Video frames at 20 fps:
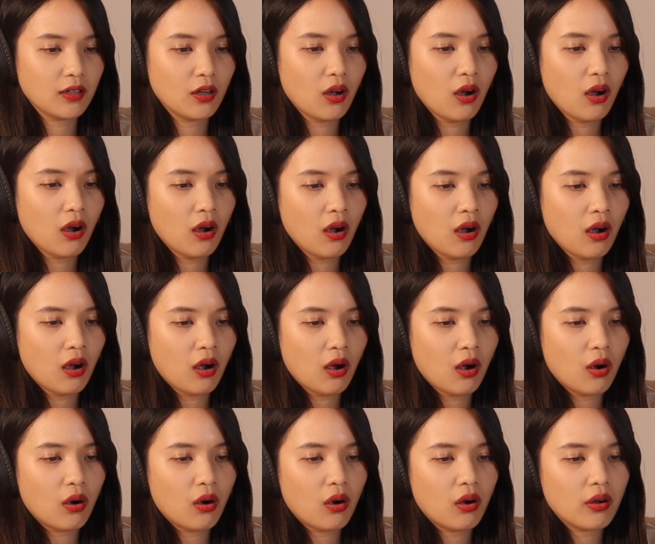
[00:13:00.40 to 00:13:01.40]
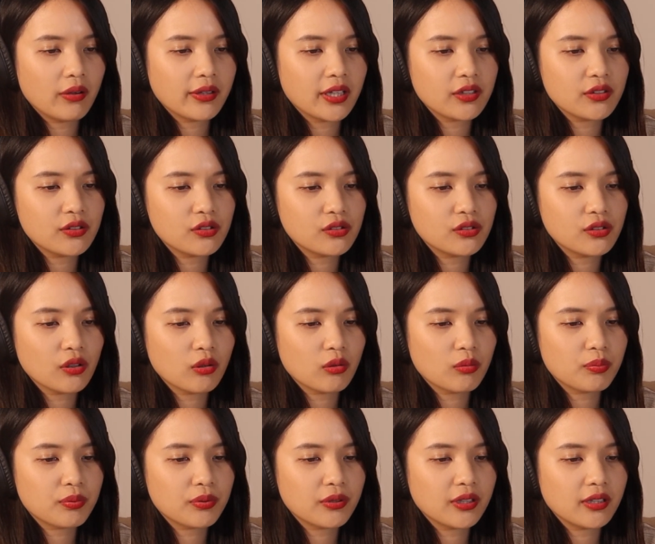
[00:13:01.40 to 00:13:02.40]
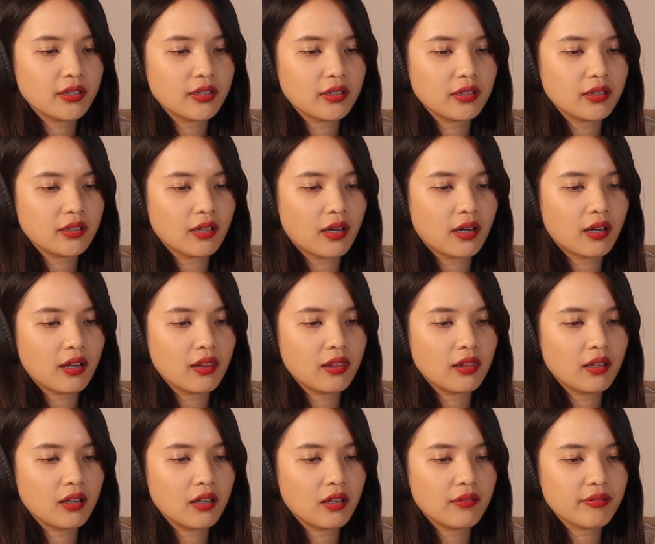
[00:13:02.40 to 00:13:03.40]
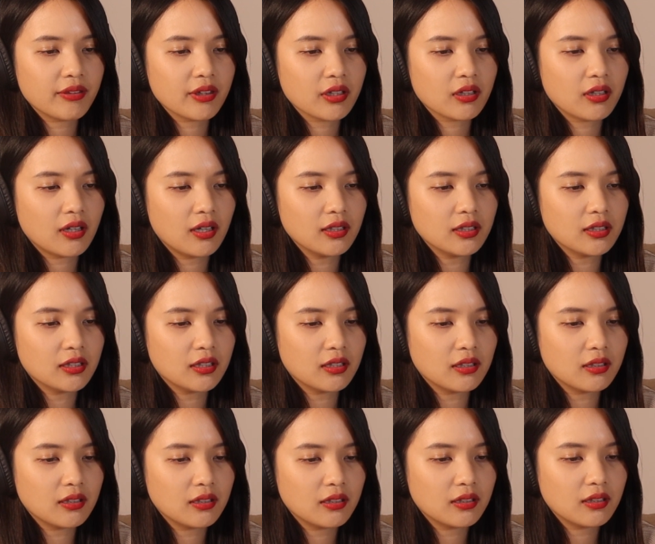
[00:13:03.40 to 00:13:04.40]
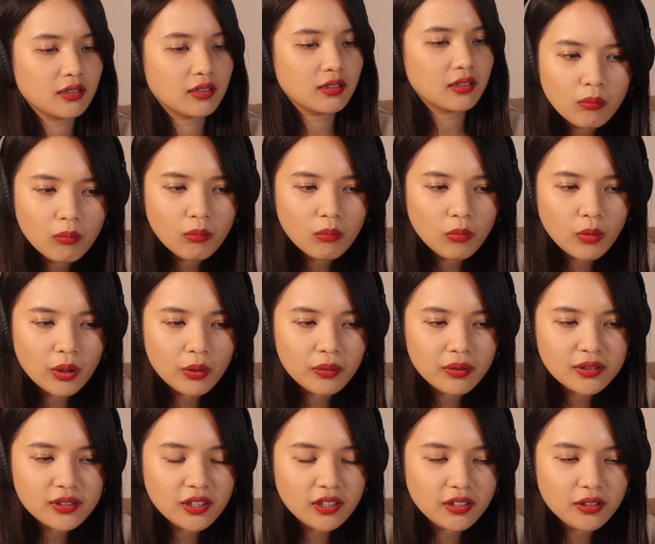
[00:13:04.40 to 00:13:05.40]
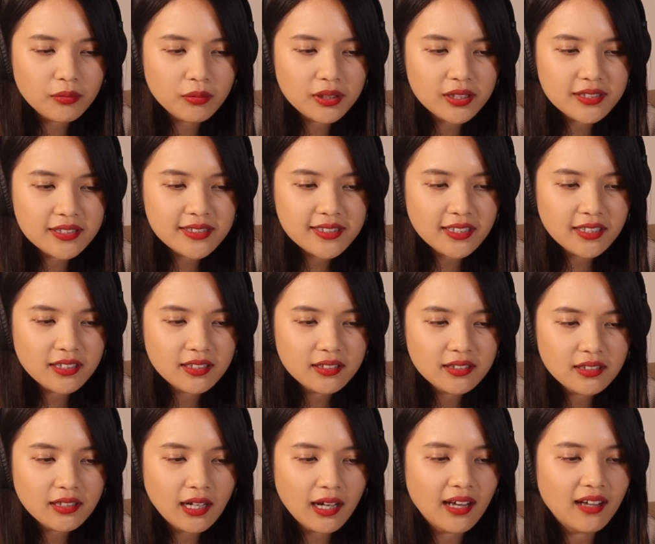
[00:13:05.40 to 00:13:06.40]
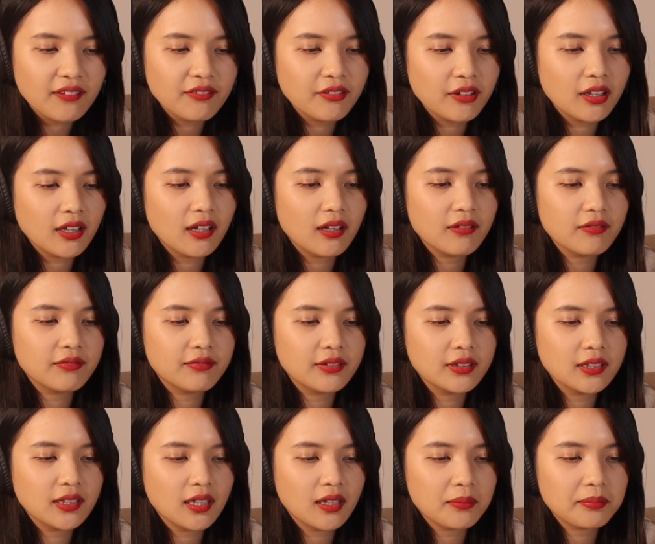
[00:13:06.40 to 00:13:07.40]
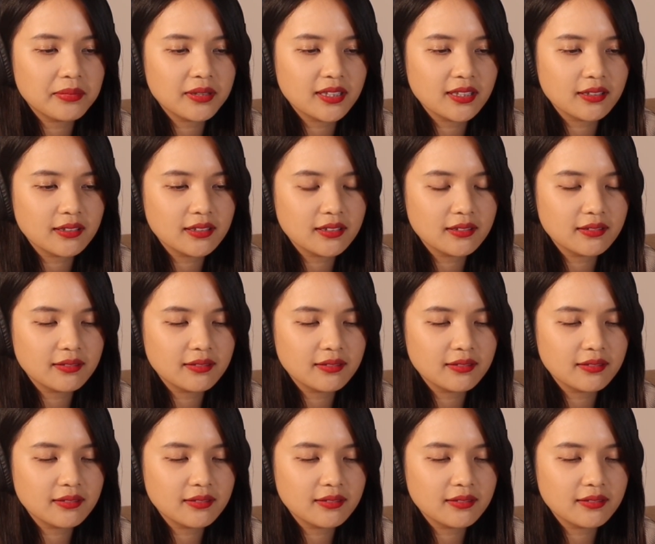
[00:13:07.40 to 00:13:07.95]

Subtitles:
Oh, that's so pretty. I love the color. Wait, what, sorry, what is it? Ah, Voluptic.